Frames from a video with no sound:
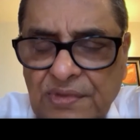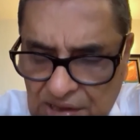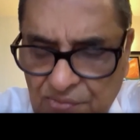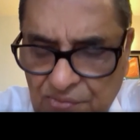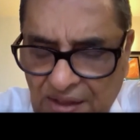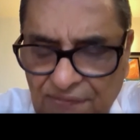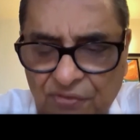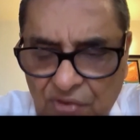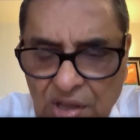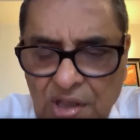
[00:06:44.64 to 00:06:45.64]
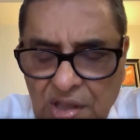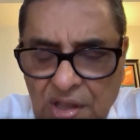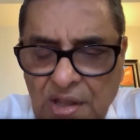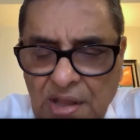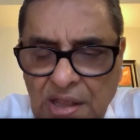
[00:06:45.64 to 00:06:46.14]
we have,
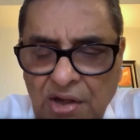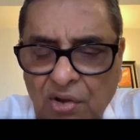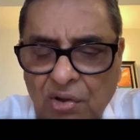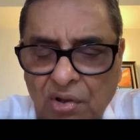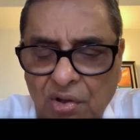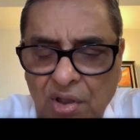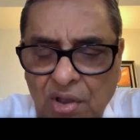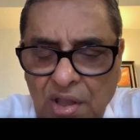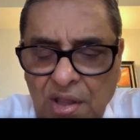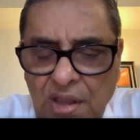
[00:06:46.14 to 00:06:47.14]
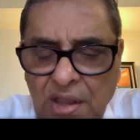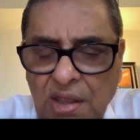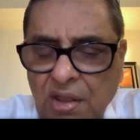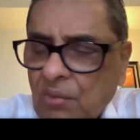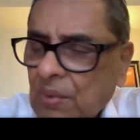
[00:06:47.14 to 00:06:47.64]
you know,
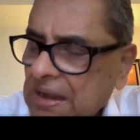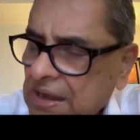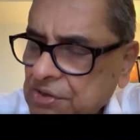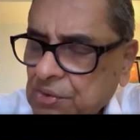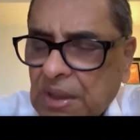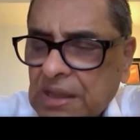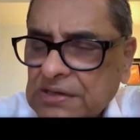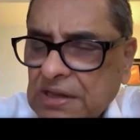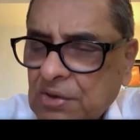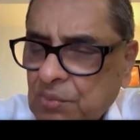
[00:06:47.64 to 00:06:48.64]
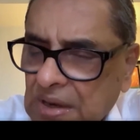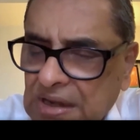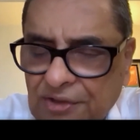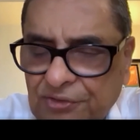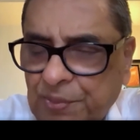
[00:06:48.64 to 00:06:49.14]
well-educated,
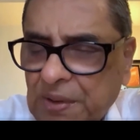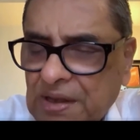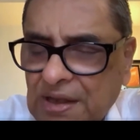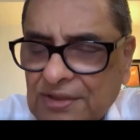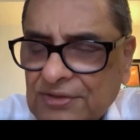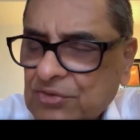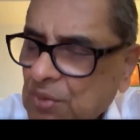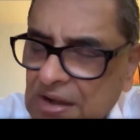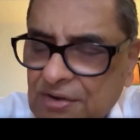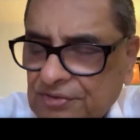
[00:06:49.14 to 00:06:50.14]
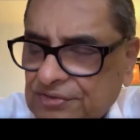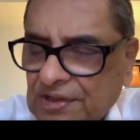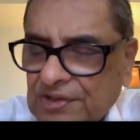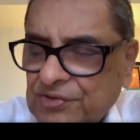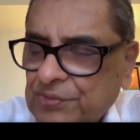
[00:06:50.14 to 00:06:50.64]
well-experienced,
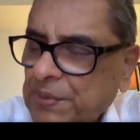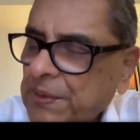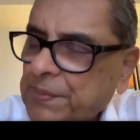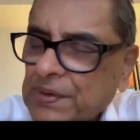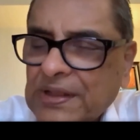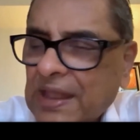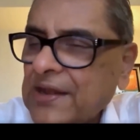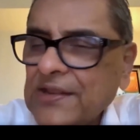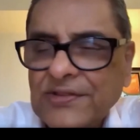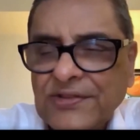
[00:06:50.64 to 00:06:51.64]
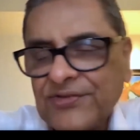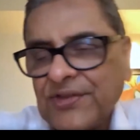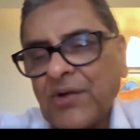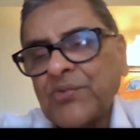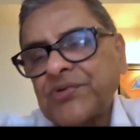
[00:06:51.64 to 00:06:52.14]
well-researched people carrying these
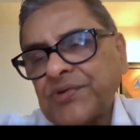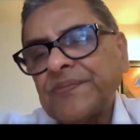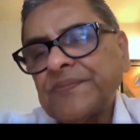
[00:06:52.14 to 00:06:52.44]
out.